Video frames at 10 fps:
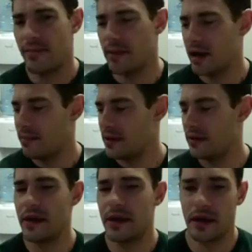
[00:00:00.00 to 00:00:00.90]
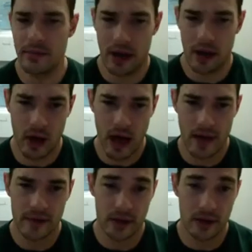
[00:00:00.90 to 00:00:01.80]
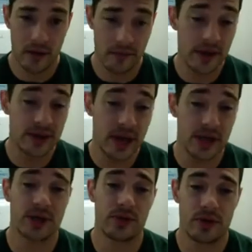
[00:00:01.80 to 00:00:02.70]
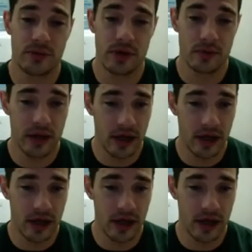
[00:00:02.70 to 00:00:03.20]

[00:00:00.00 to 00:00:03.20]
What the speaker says: that might be thinking about having a free session with me,